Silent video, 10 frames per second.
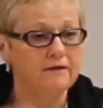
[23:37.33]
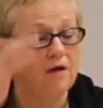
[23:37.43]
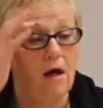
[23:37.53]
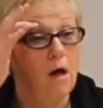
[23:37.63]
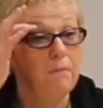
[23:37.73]

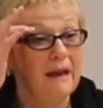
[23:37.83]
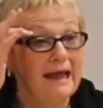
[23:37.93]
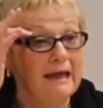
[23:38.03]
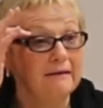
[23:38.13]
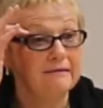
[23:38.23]
It's all
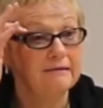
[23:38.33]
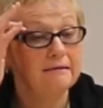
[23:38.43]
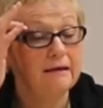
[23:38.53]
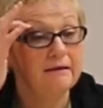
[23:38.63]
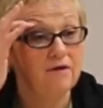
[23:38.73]
planned.
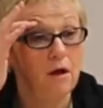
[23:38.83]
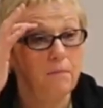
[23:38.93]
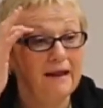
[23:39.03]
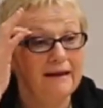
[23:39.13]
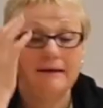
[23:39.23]
It's
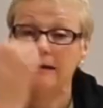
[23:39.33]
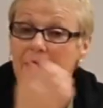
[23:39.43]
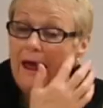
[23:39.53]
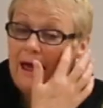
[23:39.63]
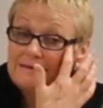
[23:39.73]
all planned.
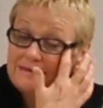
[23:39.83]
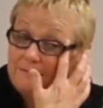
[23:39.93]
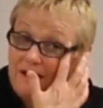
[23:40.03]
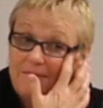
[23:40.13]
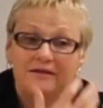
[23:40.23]
And
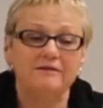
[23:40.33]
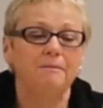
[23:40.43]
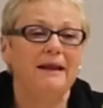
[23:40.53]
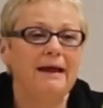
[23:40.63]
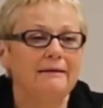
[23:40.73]
sometimes it's
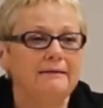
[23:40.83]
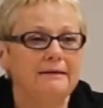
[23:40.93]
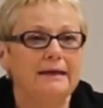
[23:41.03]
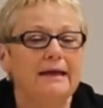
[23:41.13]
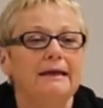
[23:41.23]
planned
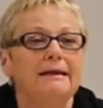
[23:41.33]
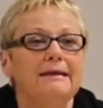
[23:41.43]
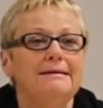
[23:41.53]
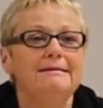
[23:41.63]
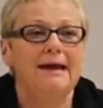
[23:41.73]

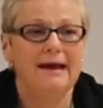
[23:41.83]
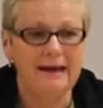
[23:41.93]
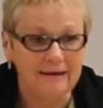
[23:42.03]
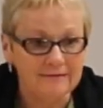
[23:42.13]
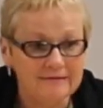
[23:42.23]

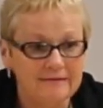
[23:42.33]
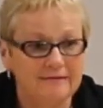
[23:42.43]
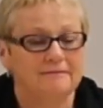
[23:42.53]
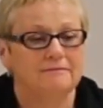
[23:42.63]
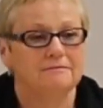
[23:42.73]
days.
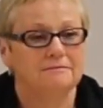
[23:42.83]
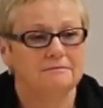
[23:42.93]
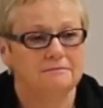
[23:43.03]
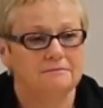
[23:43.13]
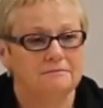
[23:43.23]

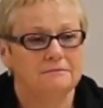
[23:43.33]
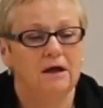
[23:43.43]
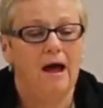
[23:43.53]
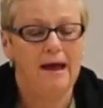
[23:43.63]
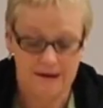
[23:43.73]
You
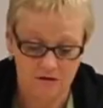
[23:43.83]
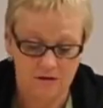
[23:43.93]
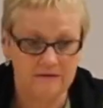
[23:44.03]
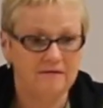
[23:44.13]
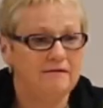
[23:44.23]
know, I
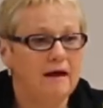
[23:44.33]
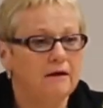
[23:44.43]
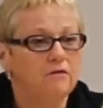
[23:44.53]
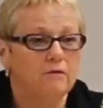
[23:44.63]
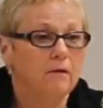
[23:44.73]
actually sit
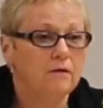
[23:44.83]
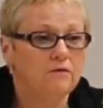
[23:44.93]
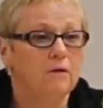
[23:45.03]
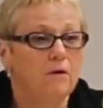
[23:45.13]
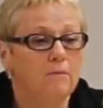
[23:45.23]
down and do,
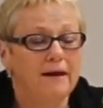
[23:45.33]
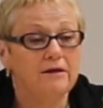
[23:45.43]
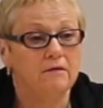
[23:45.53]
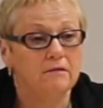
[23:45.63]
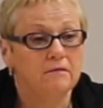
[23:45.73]
do a whole
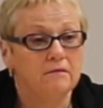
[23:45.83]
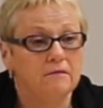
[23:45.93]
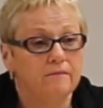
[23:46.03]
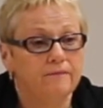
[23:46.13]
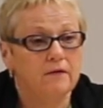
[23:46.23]
menu,
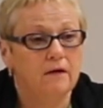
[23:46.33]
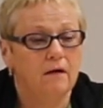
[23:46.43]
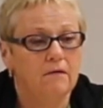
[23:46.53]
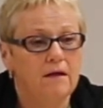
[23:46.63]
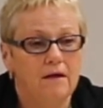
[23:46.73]
you
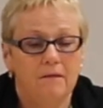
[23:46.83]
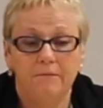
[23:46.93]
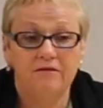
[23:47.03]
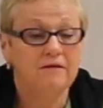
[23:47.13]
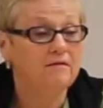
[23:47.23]
know.
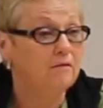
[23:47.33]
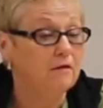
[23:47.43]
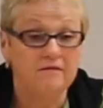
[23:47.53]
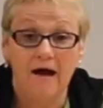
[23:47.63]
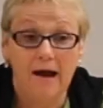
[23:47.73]
But
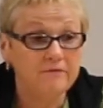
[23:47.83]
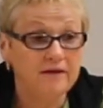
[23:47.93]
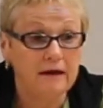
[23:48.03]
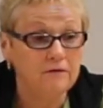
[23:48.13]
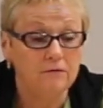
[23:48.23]
the, the times
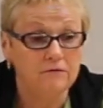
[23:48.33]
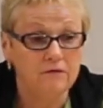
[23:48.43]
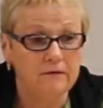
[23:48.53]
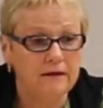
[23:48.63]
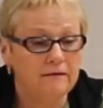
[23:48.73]
that I don't
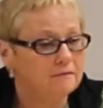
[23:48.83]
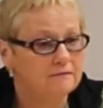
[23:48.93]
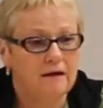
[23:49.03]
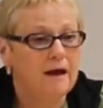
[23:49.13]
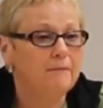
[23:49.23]
do it,
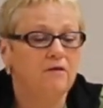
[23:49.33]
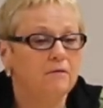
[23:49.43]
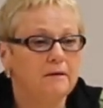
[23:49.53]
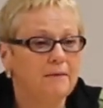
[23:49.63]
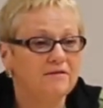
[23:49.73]
I'm
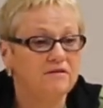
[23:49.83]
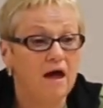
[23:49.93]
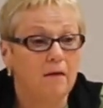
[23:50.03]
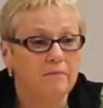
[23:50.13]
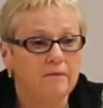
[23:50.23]
totally messed
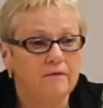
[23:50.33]
up.